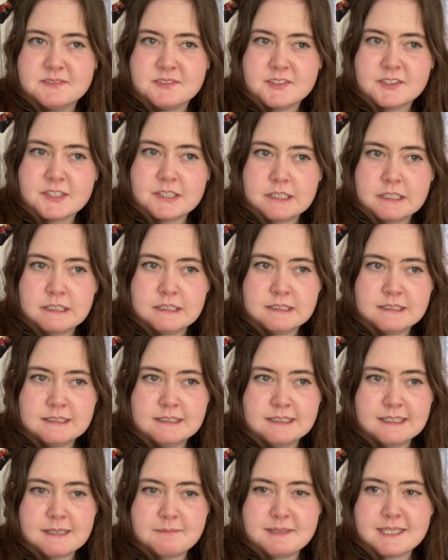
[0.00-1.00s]
So
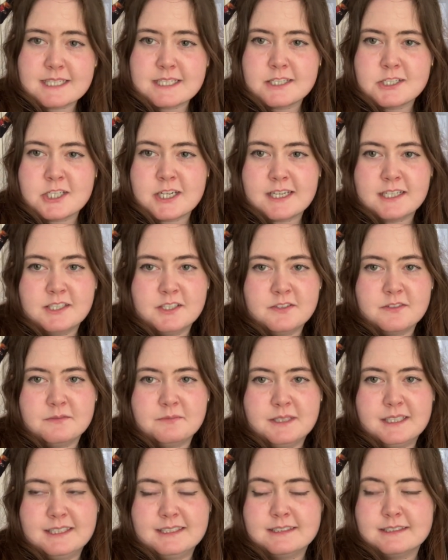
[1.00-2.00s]
that makes a change for
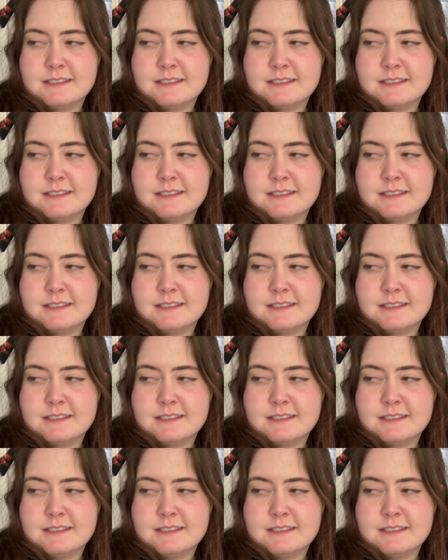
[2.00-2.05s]
me.